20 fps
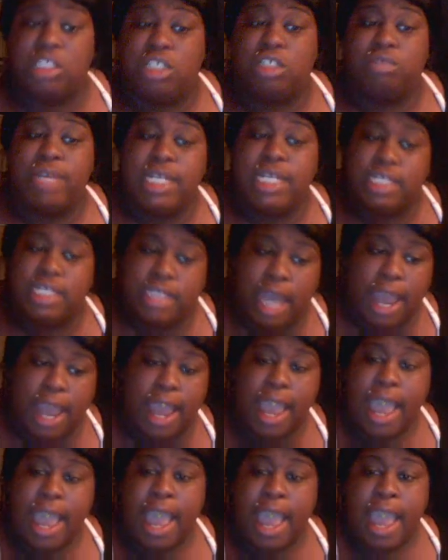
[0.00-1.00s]
situation,
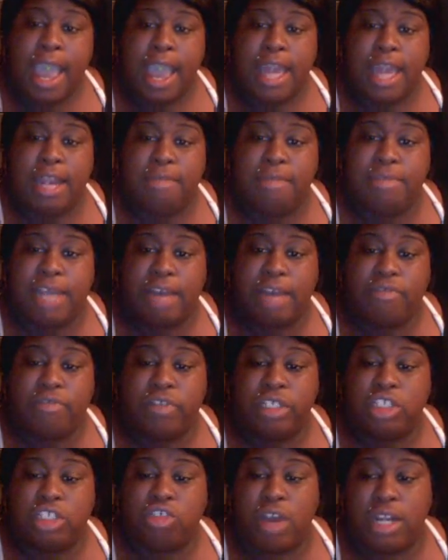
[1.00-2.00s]
and I'm
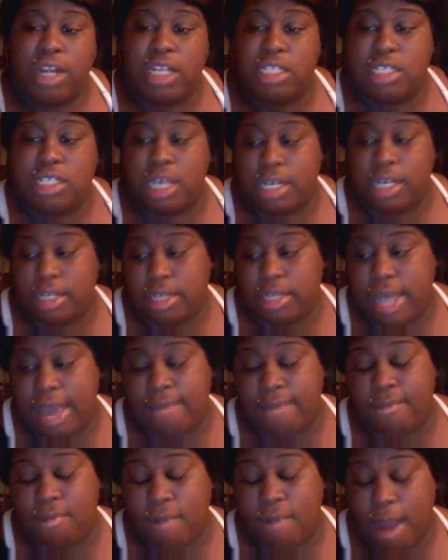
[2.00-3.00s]
definitely trying to take that
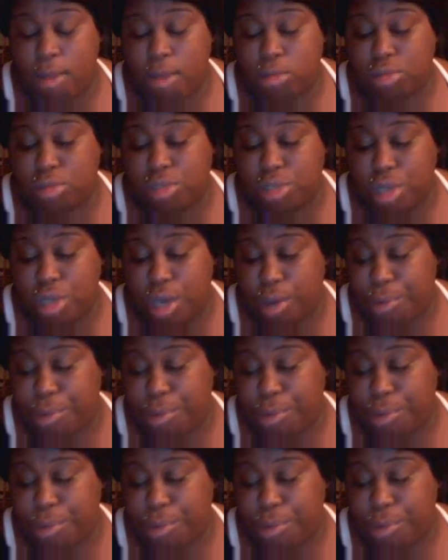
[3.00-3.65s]
route. So